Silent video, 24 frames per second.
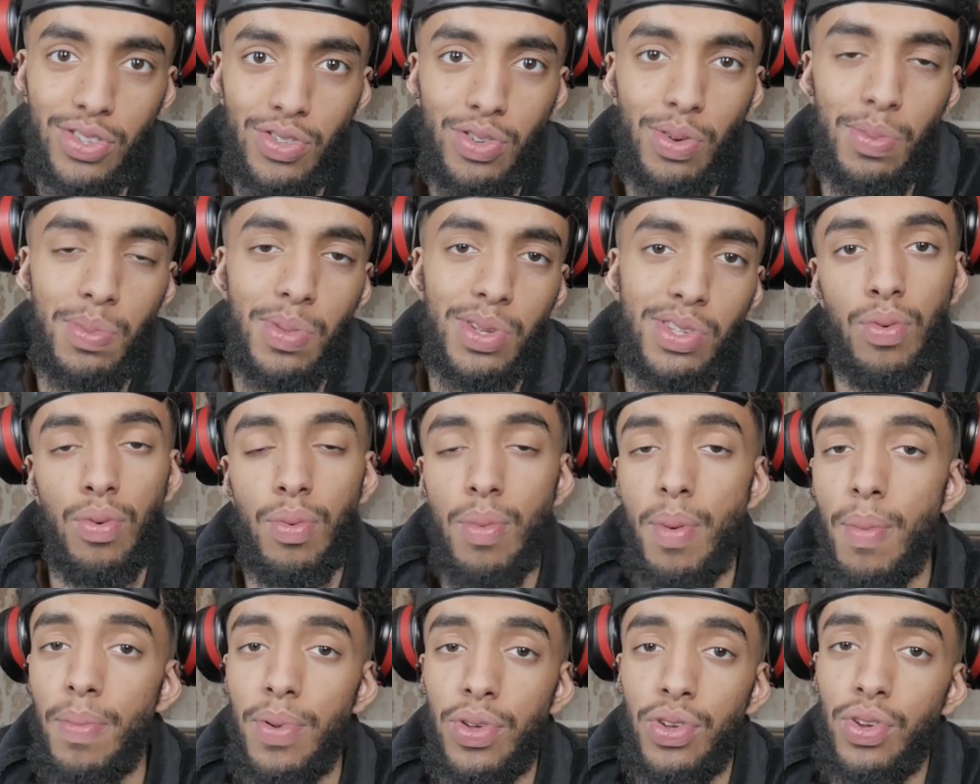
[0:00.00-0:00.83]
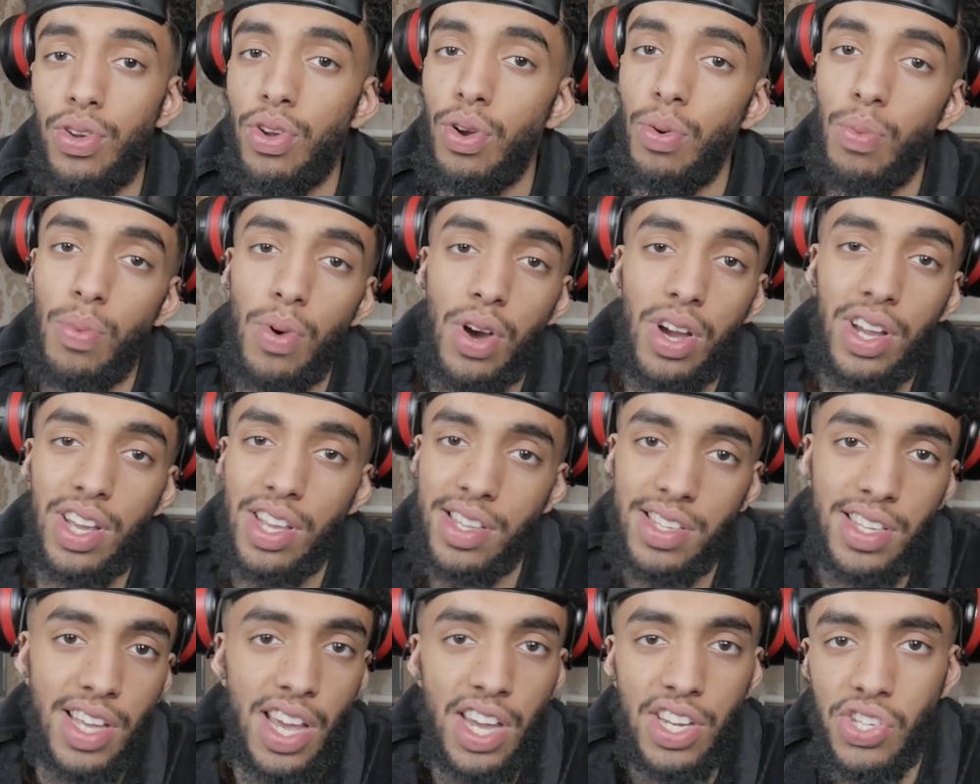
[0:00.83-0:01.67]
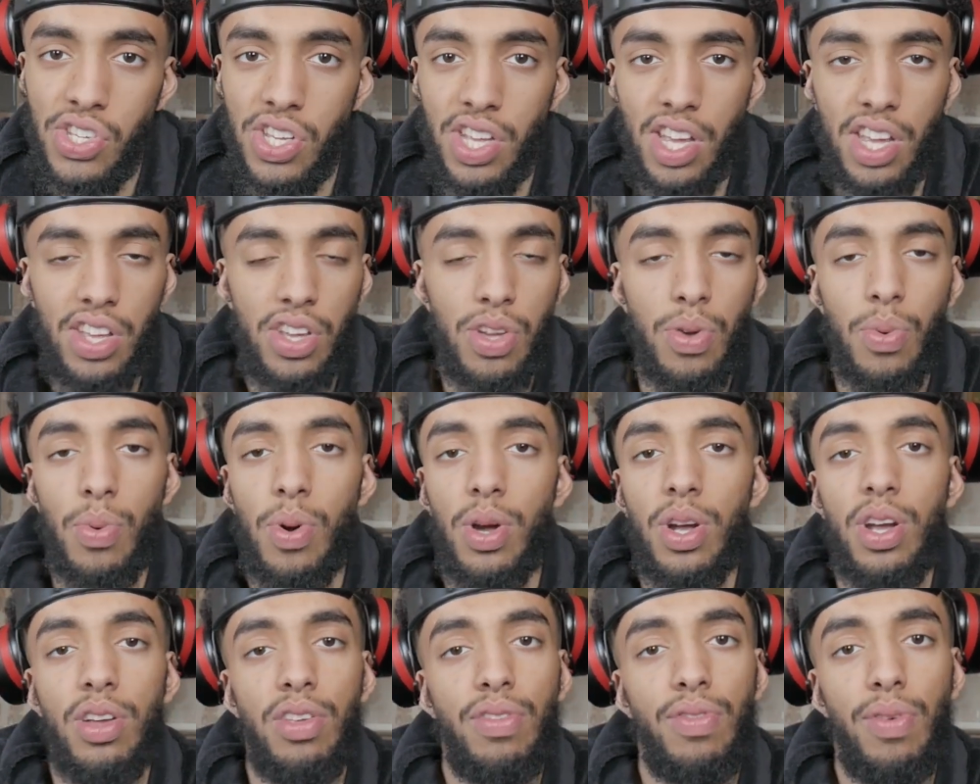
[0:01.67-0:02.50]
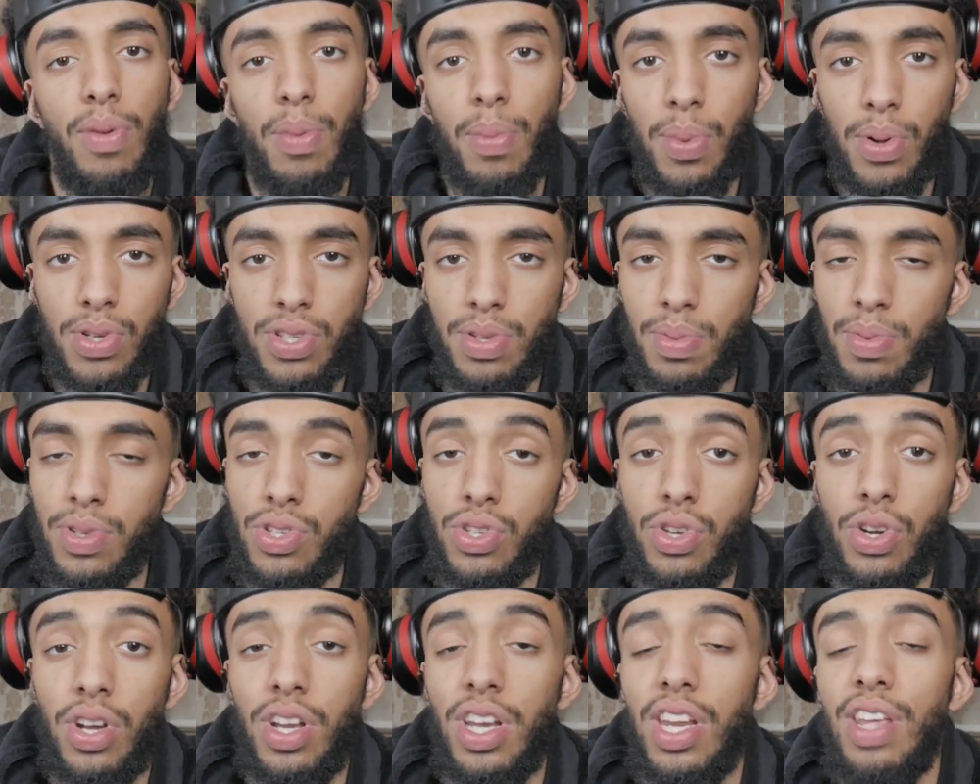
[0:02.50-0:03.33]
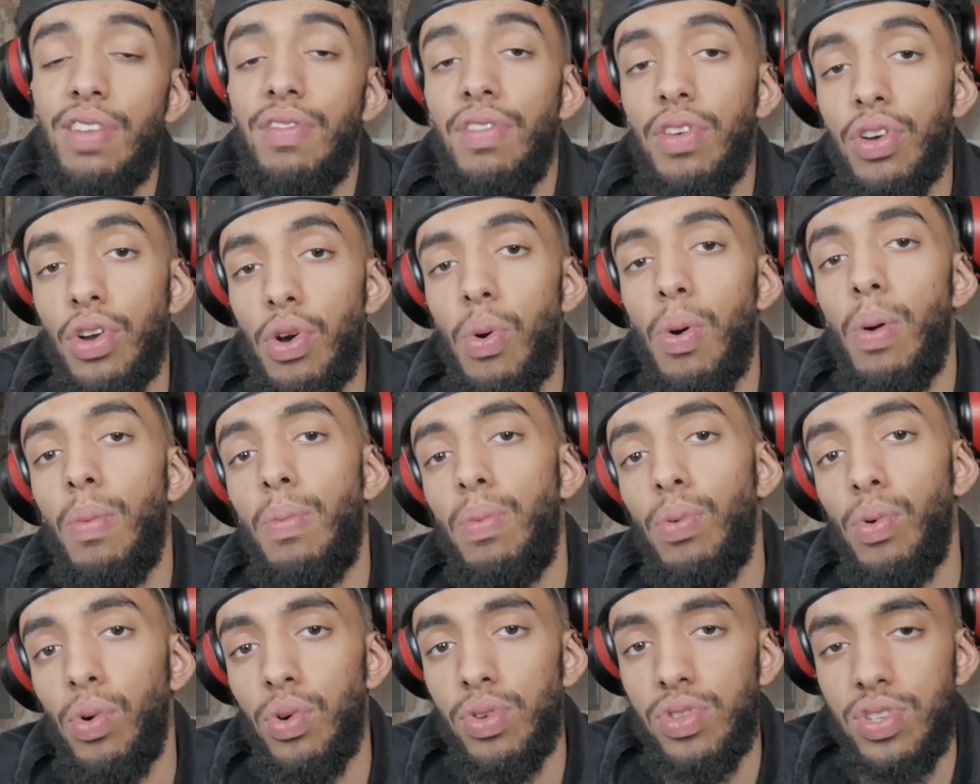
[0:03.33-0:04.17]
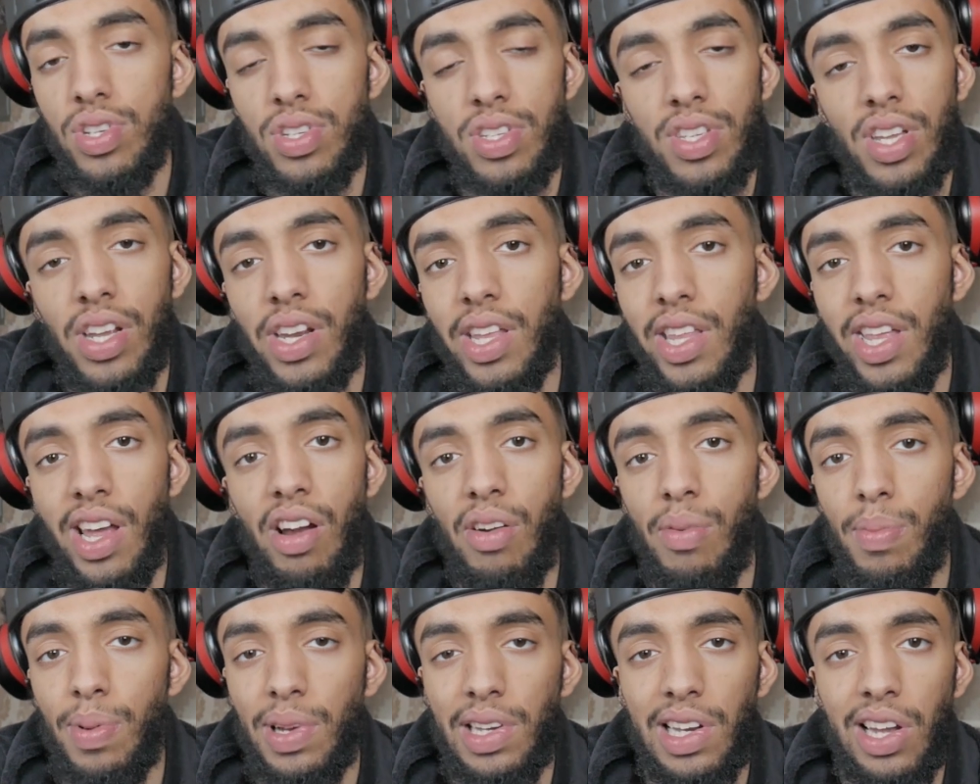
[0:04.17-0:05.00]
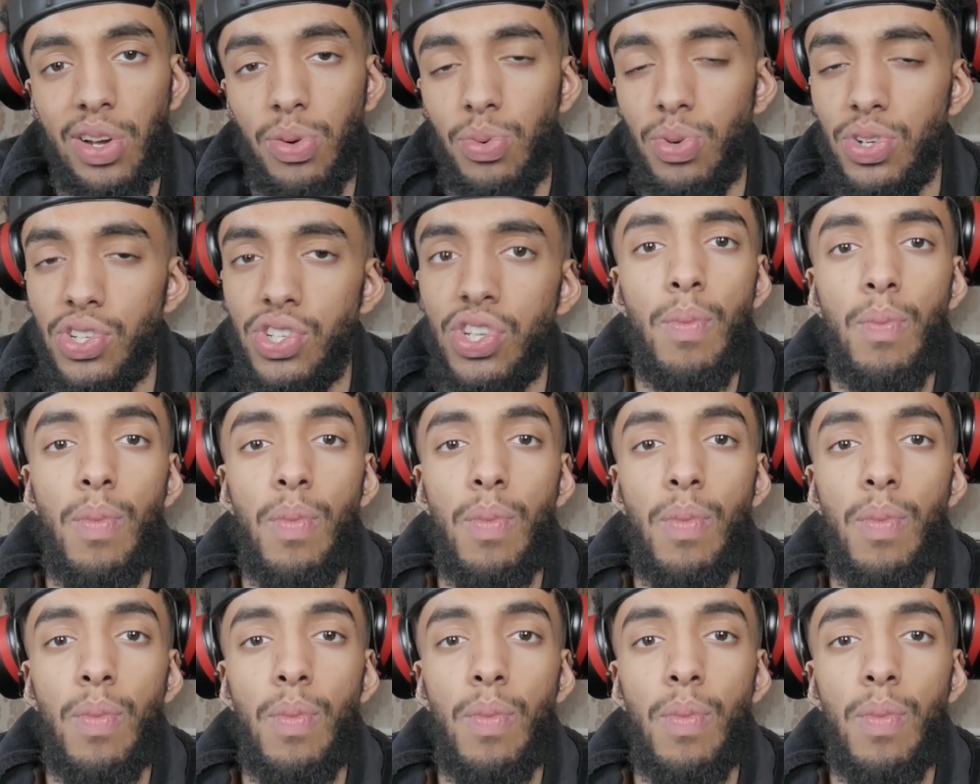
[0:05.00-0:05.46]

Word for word: drop this. Remember, you can work as a HCA, you can work as a phlebotomist, you can even go abroad to study the Arabic language.